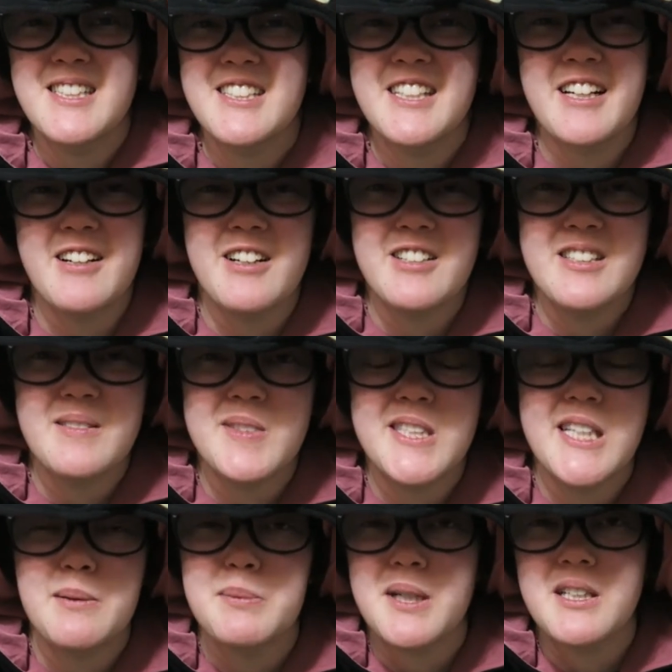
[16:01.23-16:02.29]
Stay awesome,
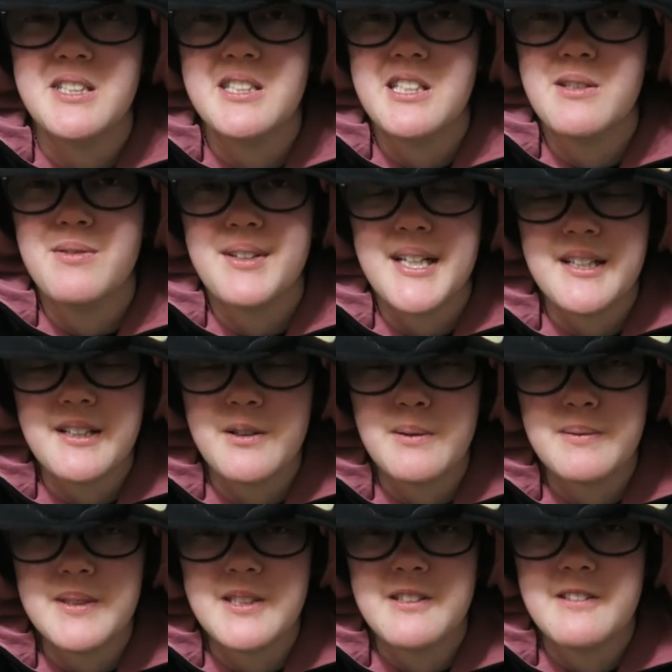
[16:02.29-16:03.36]
stay positive, and I
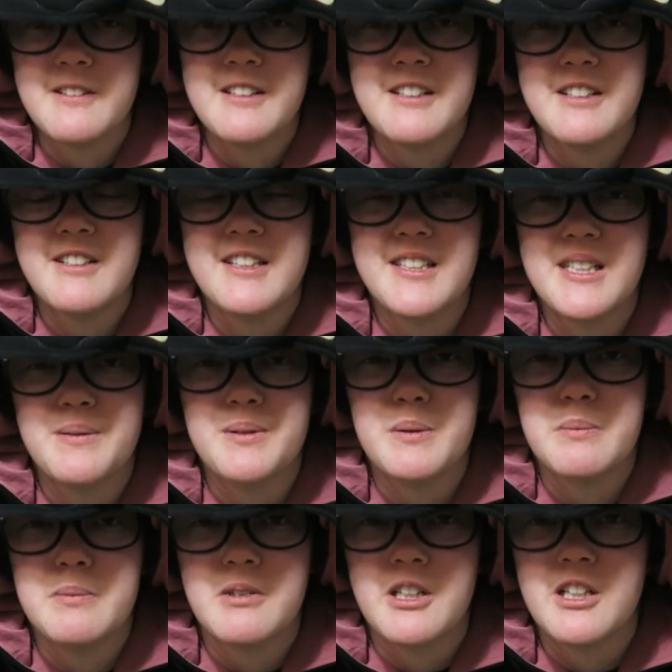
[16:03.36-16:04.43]
hope you guys have
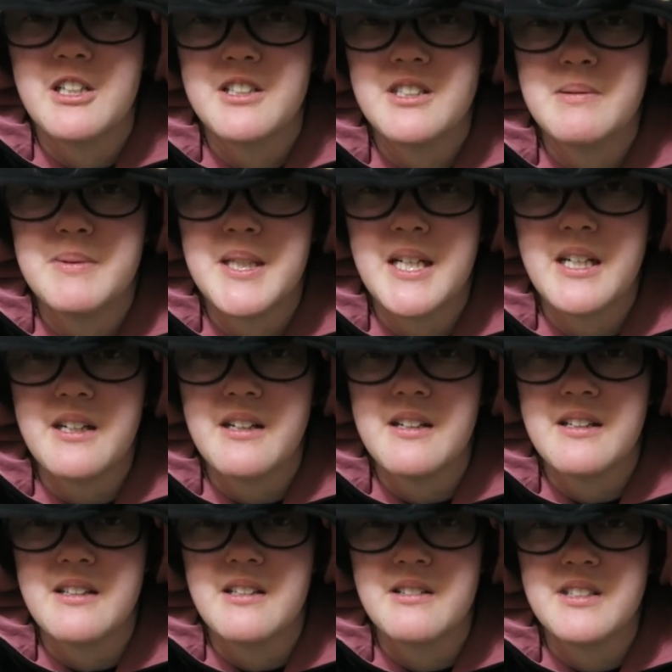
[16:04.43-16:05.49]
an awesome day,
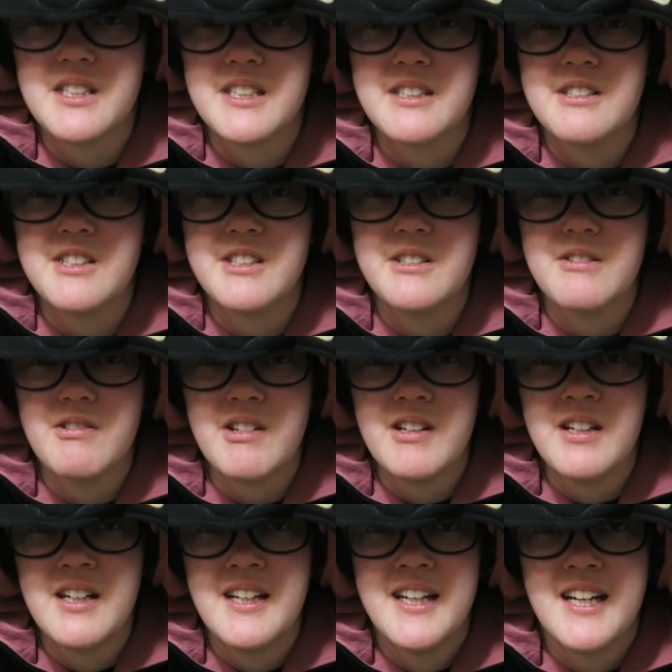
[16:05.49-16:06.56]
and I'll see you soon.
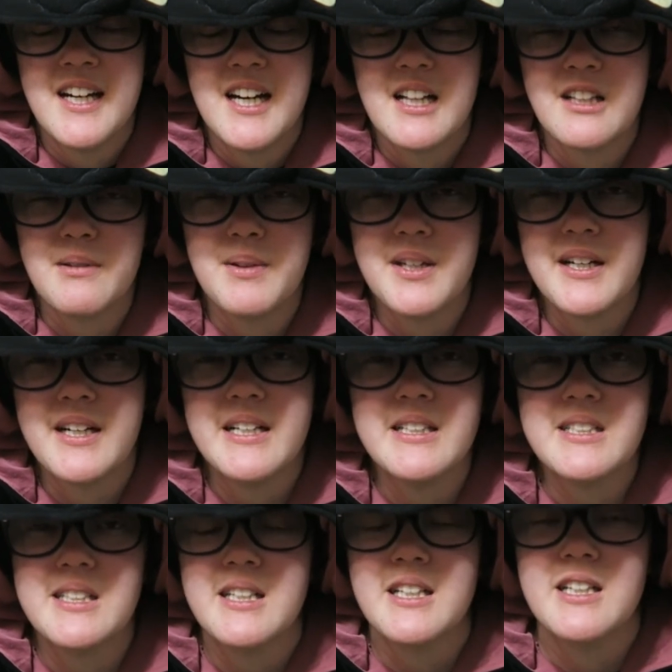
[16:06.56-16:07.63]
I love you
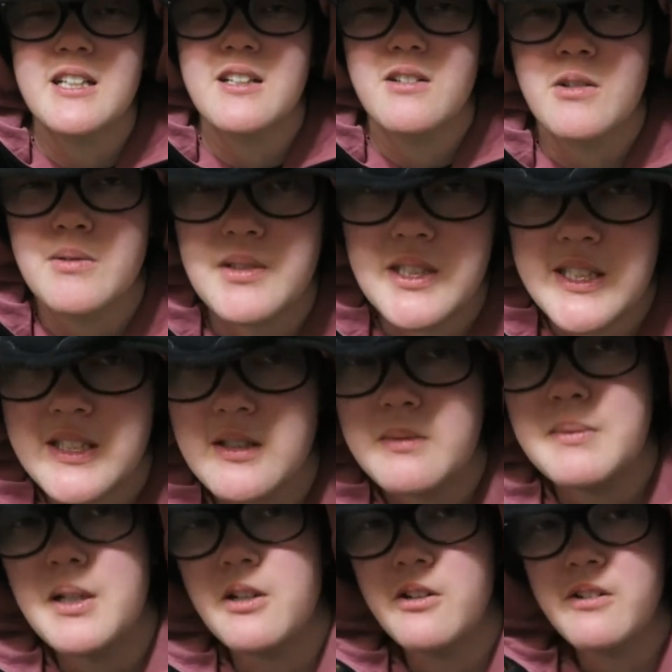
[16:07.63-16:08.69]
guys, and hope to see you
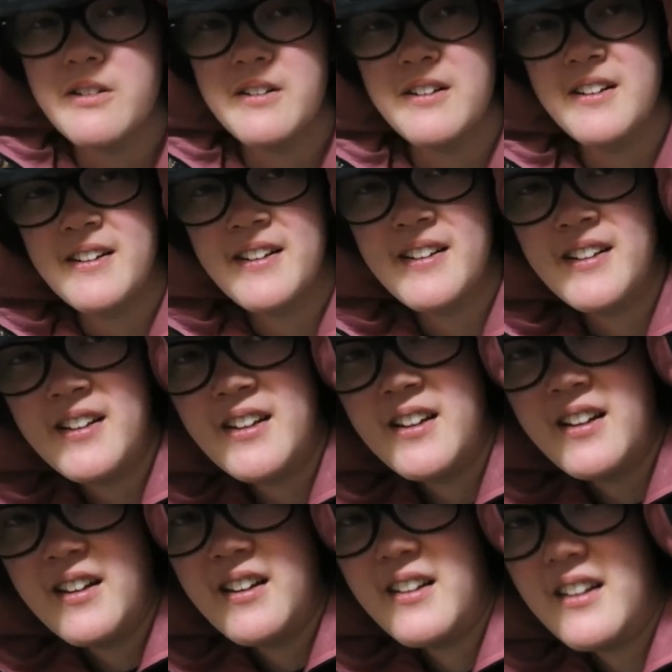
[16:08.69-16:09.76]
tomorrow.
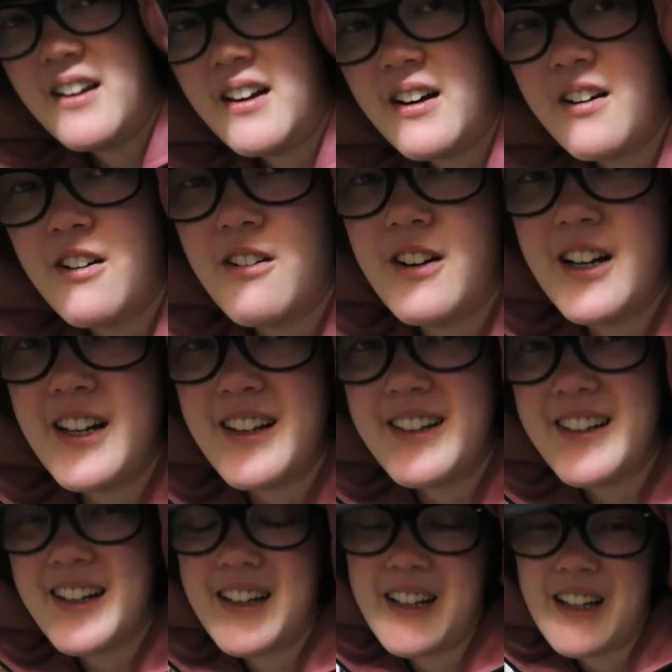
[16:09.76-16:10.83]
Alright?
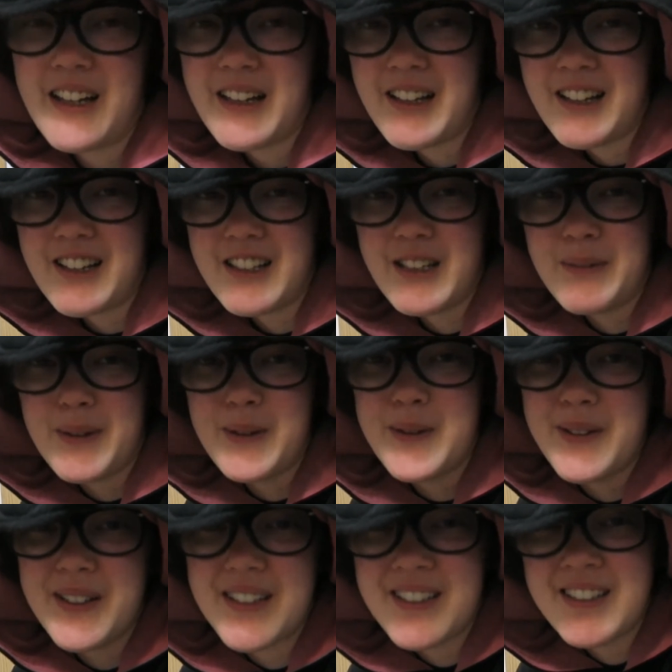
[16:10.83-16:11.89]
Love you.
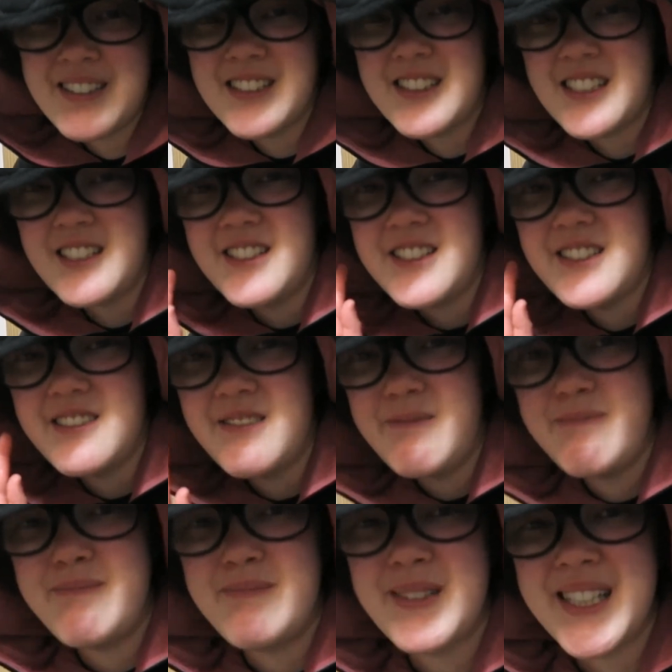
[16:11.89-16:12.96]
See you
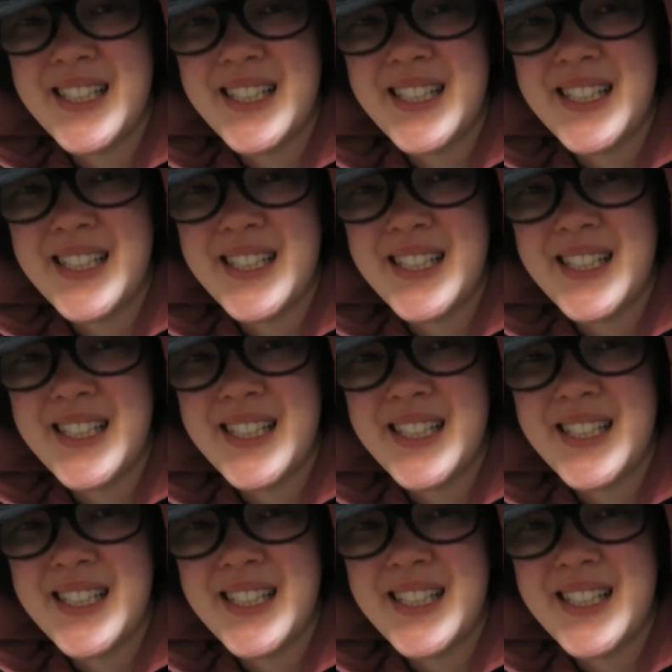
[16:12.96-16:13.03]
soon.